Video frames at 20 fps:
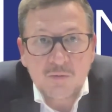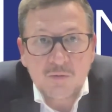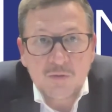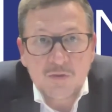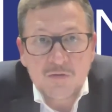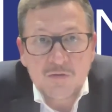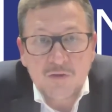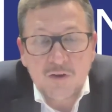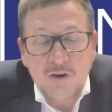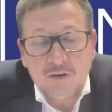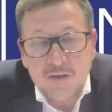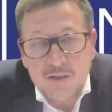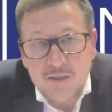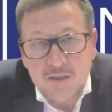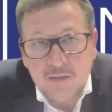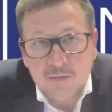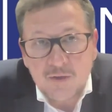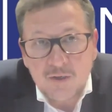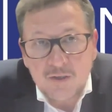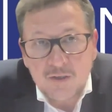was very
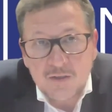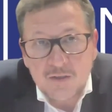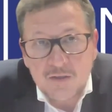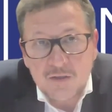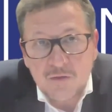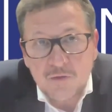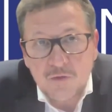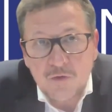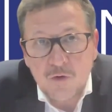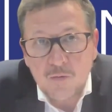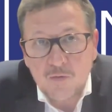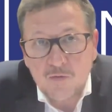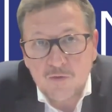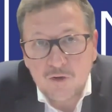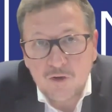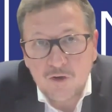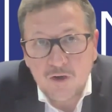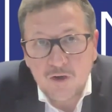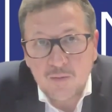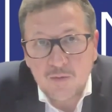similar to the form of
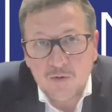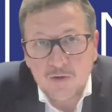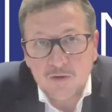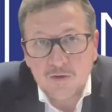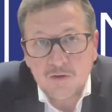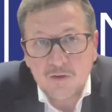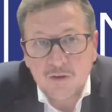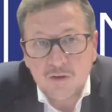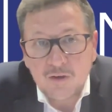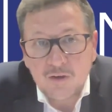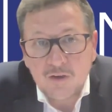agreement